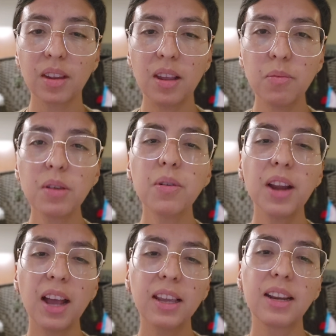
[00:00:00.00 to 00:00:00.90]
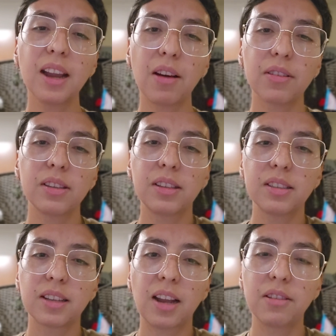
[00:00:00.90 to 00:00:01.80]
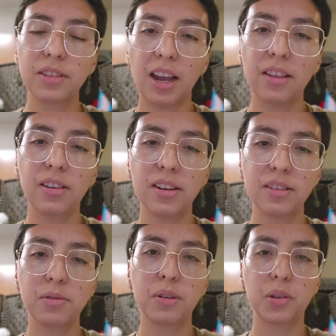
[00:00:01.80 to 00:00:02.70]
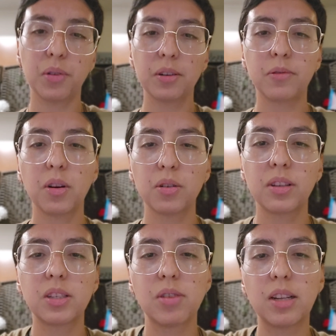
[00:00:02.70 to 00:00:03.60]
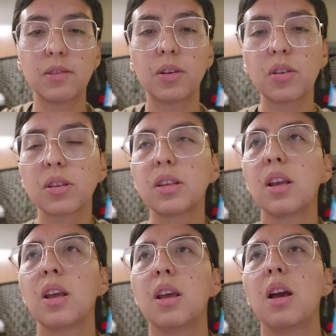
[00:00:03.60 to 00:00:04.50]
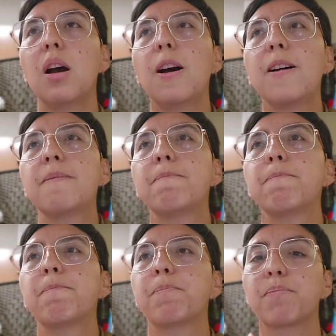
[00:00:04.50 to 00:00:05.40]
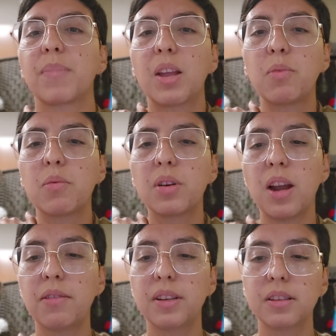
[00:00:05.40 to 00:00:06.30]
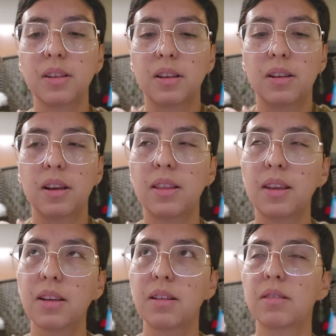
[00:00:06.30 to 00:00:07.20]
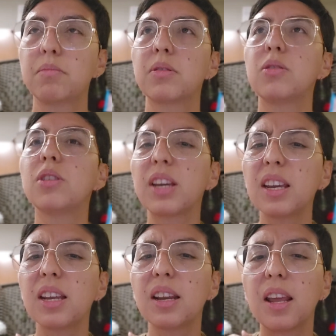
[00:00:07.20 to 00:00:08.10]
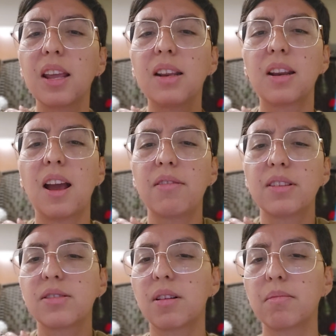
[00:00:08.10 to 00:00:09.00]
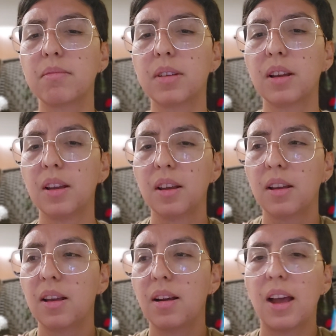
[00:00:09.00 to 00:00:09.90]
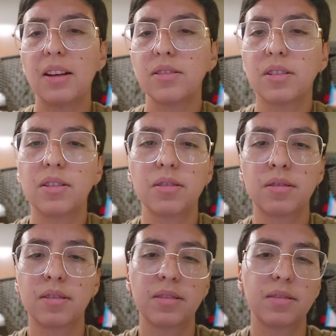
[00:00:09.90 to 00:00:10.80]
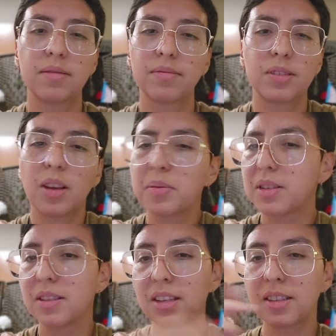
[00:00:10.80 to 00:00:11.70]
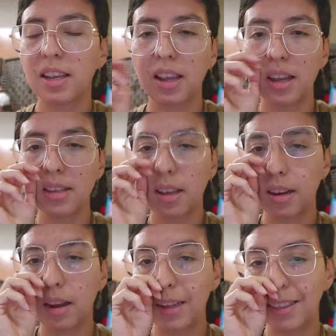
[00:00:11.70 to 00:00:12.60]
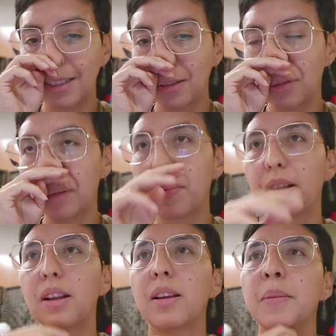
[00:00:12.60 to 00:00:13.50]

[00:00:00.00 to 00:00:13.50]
and we were hanging out in this kind of gatherings with queer folks and trans folks, and we were having, I think, cooking and having some, I don't know, substances, I guess. I didn't do it, but